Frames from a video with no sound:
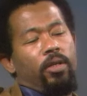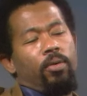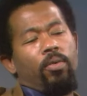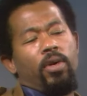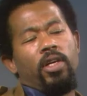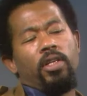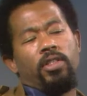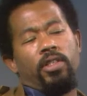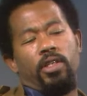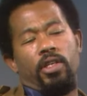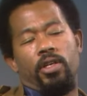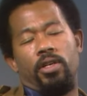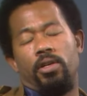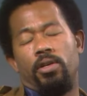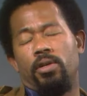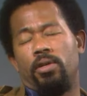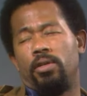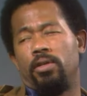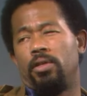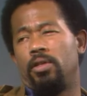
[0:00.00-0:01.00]
he was here,
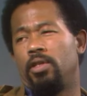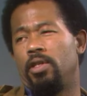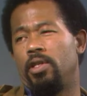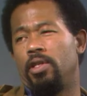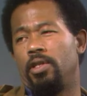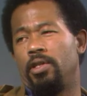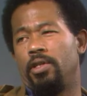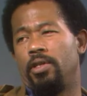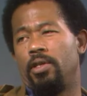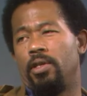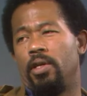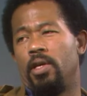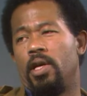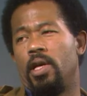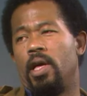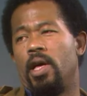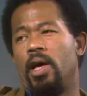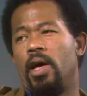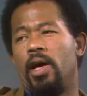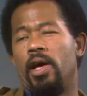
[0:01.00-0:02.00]
you see,
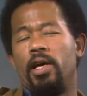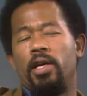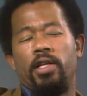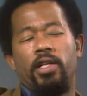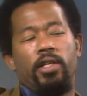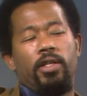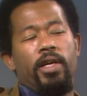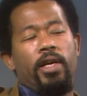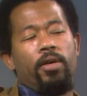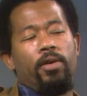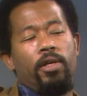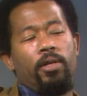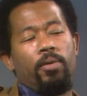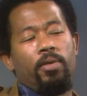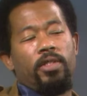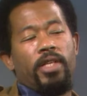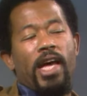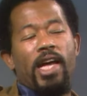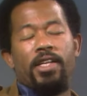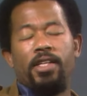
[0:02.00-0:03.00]
and he
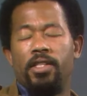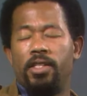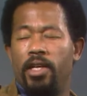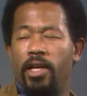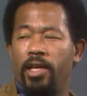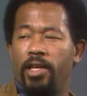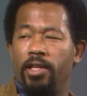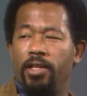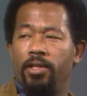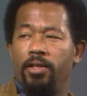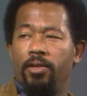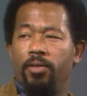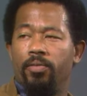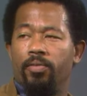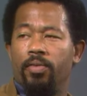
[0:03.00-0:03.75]
was agitating,